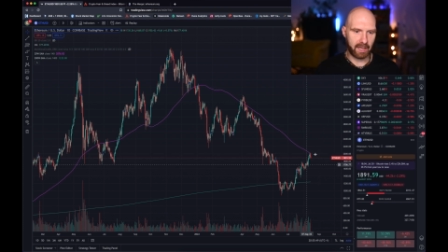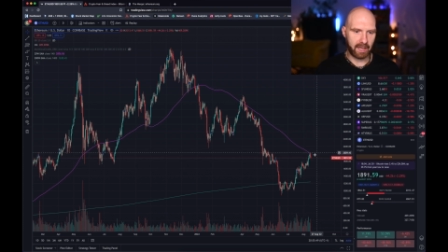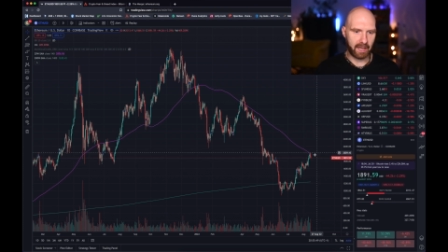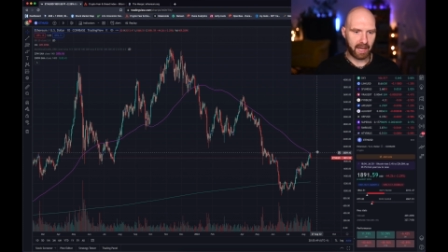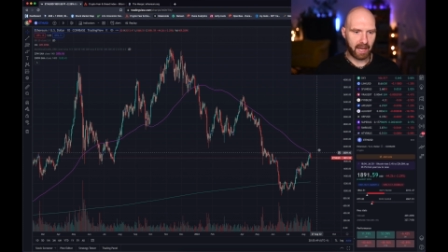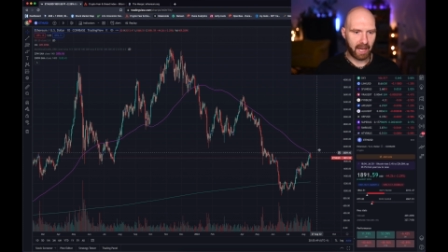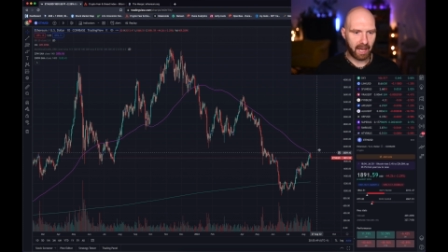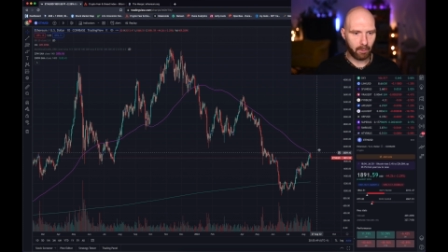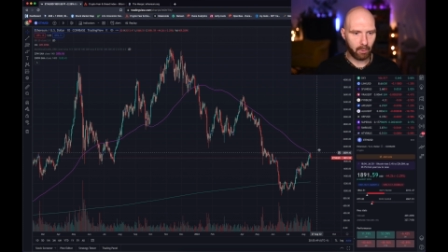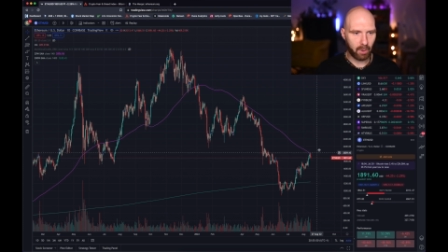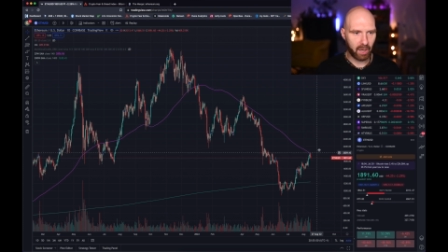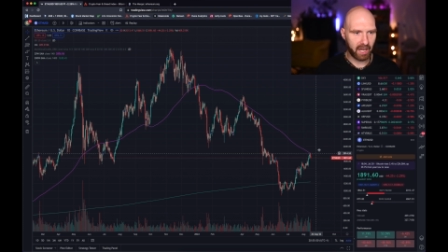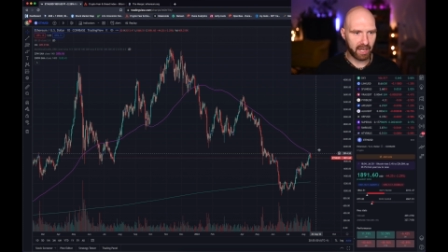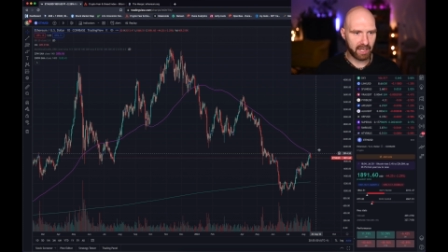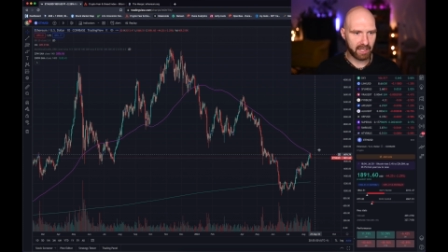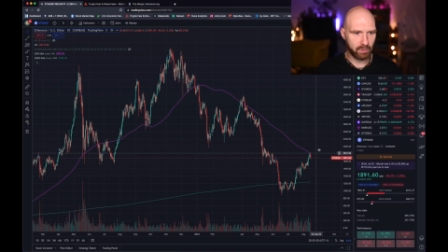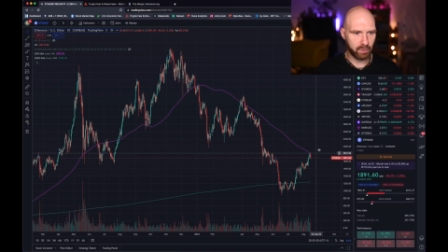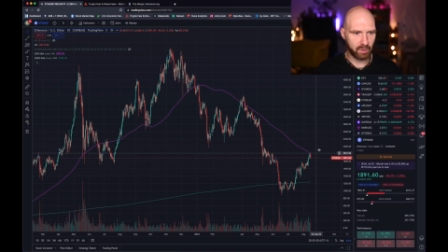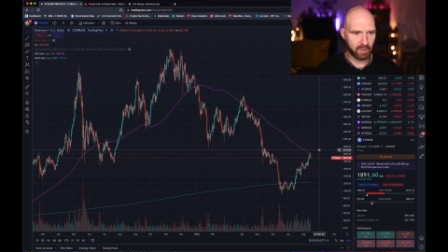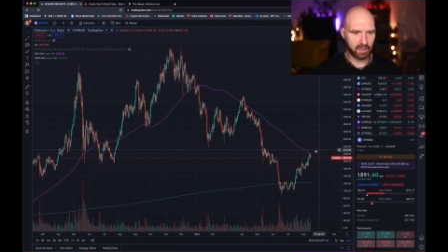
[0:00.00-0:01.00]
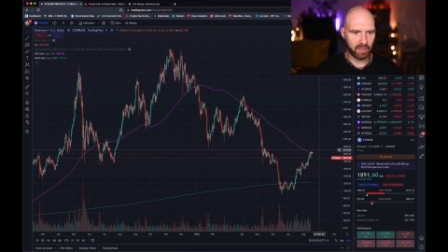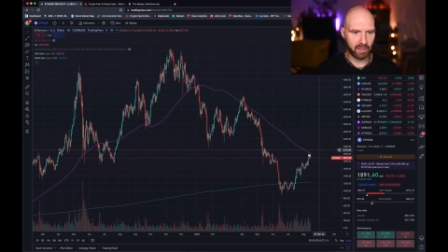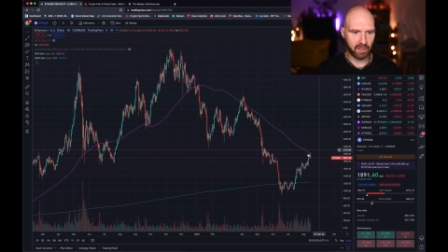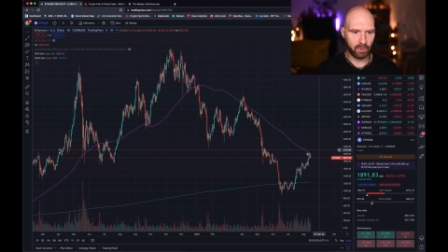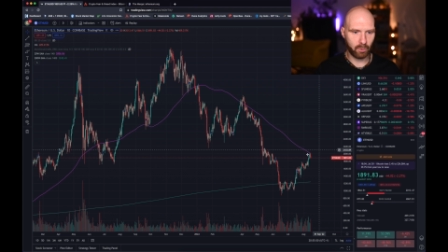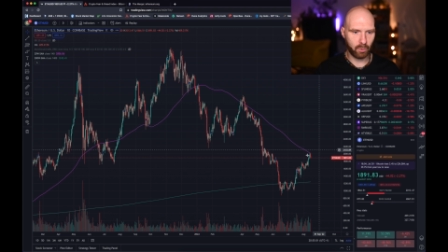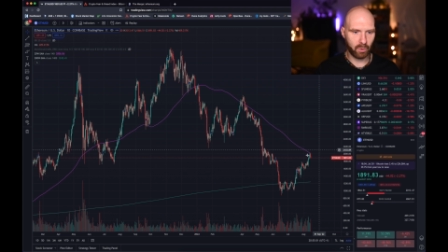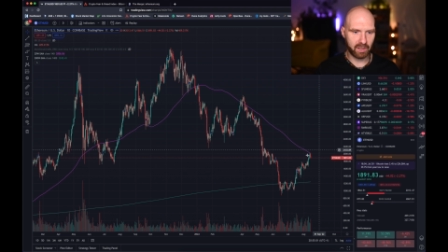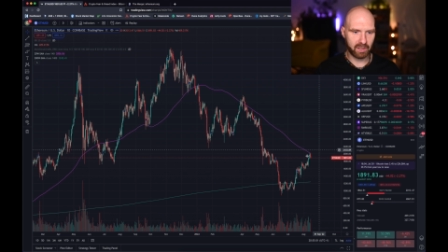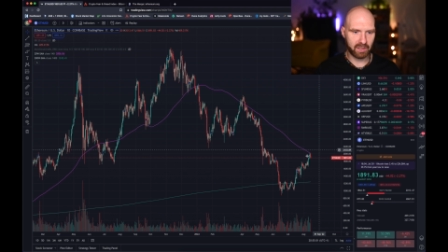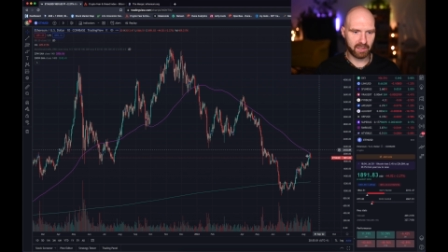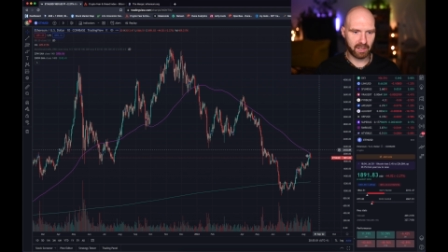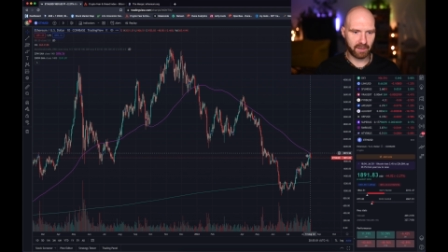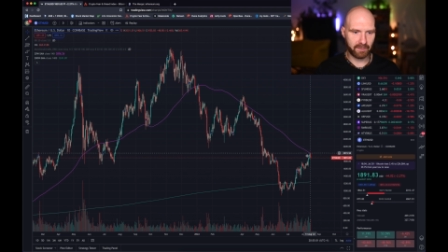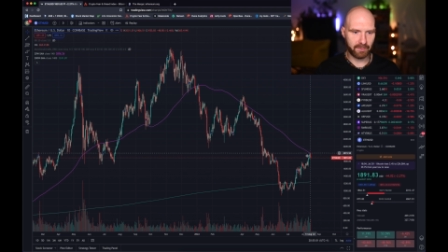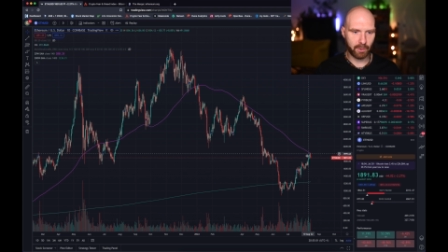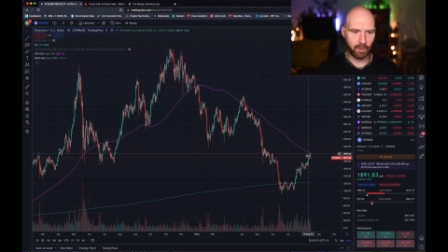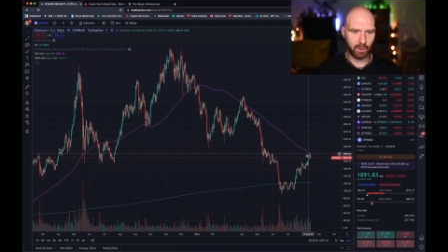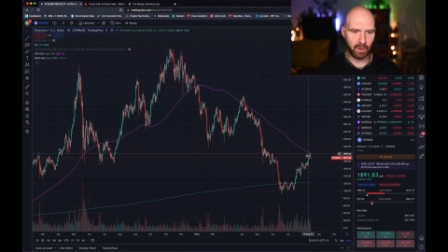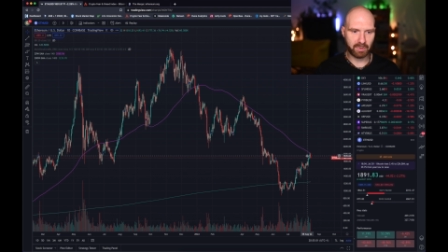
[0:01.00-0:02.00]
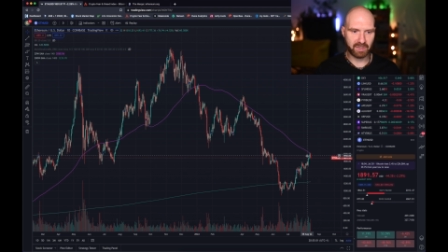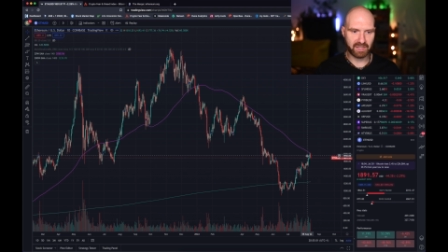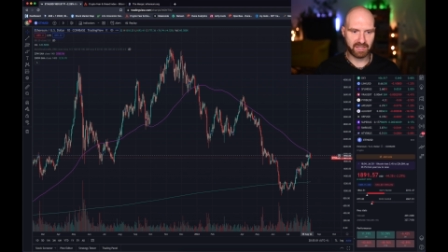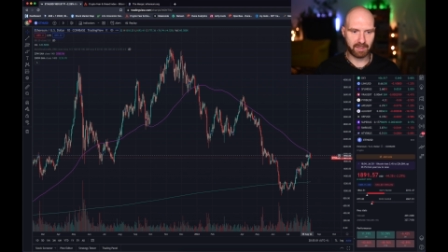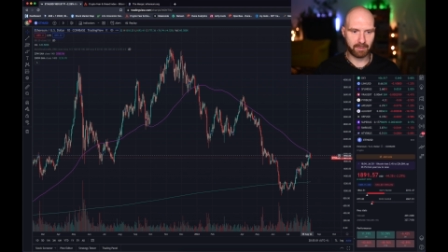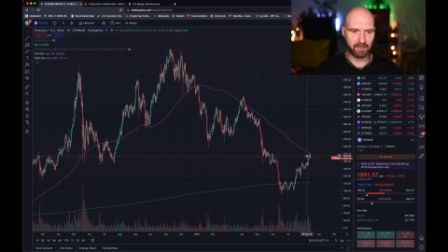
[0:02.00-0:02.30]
How high it will go? Well, there are a few options.